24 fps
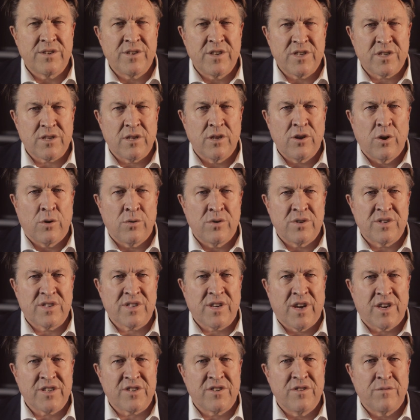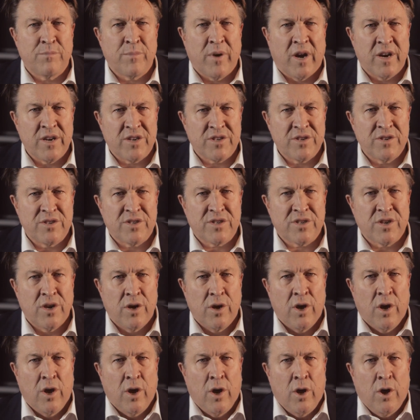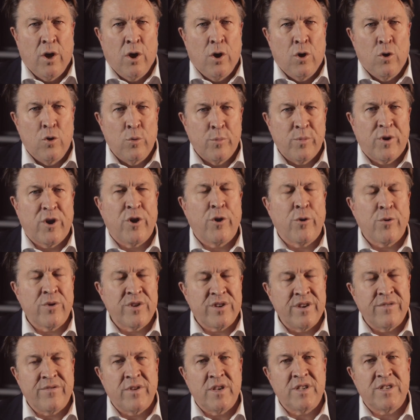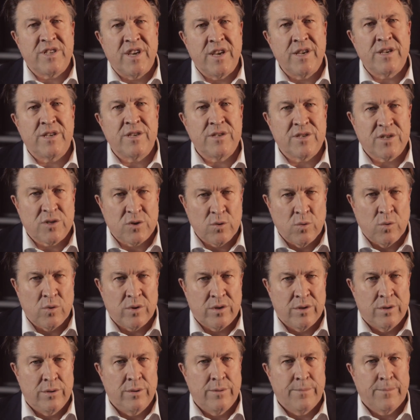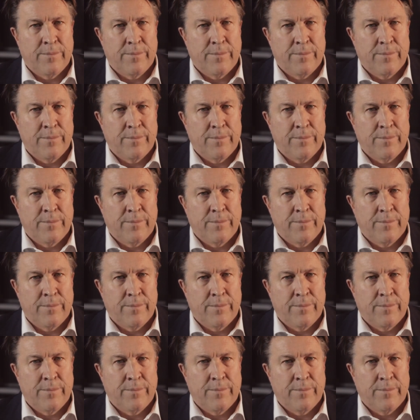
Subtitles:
initially on discussion of patients whom curative intent is sought.